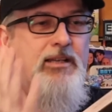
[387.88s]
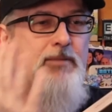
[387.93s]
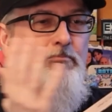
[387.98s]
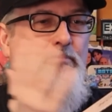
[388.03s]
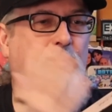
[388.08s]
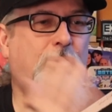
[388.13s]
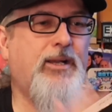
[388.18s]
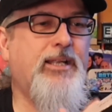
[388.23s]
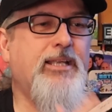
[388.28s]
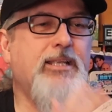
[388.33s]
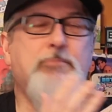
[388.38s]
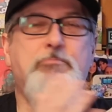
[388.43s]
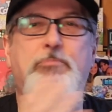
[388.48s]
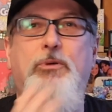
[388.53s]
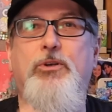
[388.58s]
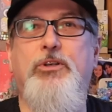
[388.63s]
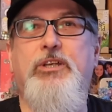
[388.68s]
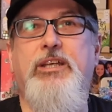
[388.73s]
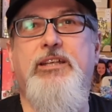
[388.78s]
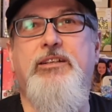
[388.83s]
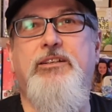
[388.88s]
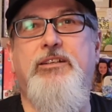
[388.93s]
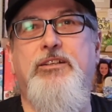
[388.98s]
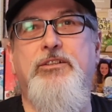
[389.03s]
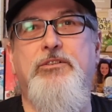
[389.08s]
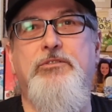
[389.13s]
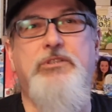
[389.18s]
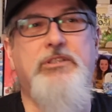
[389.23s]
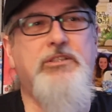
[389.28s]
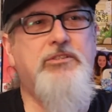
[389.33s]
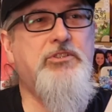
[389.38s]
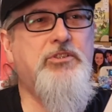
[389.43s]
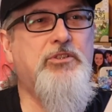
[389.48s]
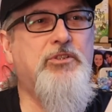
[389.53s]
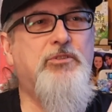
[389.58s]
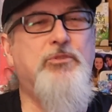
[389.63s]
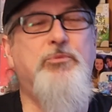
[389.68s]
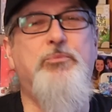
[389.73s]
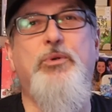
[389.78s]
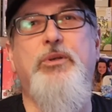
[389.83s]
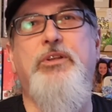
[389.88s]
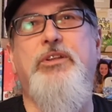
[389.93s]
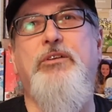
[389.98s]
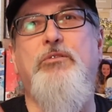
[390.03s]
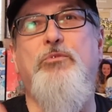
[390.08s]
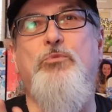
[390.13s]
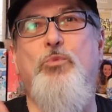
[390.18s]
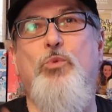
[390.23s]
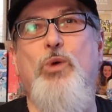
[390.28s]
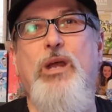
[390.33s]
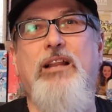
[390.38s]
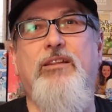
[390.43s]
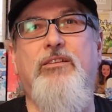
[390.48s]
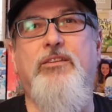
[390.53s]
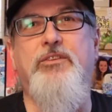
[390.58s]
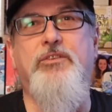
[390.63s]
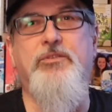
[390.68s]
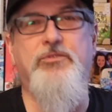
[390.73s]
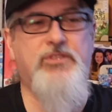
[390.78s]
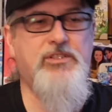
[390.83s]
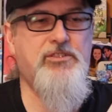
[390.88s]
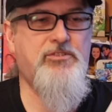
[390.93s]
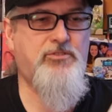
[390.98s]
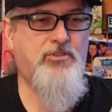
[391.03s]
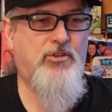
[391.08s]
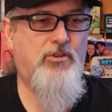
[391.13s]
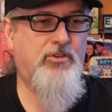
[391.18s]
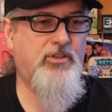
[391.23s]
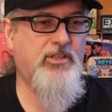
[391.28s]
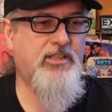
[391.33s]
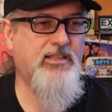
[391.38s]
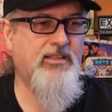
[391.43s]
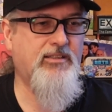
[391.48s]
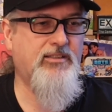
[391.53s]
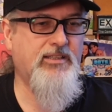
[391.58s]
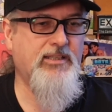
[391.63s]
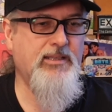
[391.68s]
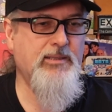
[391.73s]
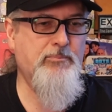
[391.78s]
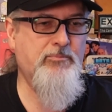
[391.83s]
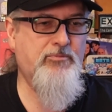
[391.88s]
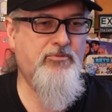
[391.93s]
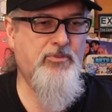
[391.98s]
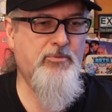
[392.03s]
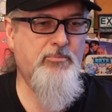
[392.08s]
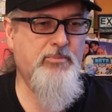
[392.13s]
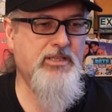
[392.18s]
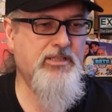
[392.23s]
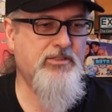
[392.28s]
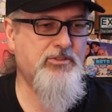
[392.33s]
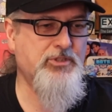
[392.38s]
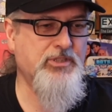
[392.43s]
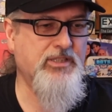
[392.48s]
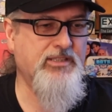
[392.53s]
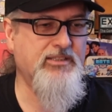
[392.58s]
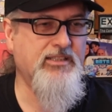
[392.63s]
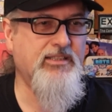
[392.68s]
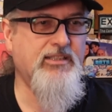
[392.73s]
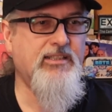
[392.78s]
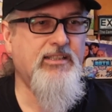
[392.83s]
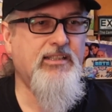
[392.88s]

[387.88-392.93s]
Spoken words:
a playbook included here with a wealth of historical information,